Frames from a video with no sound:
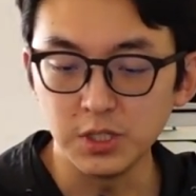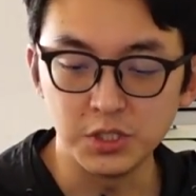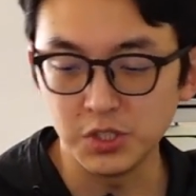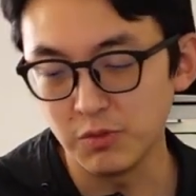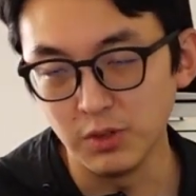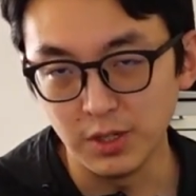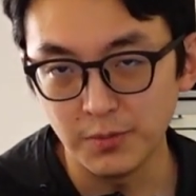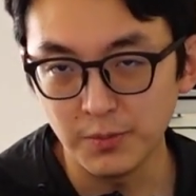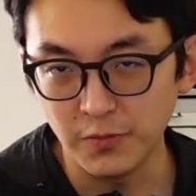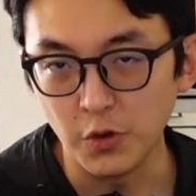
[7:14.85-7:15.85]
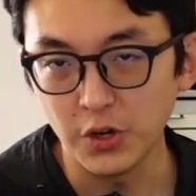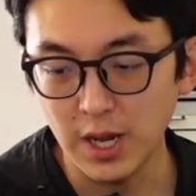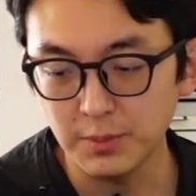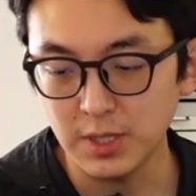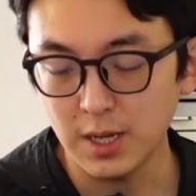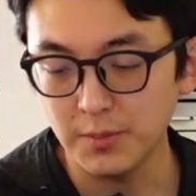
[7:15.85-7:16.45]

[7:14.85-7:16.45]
it's just really for your laptop.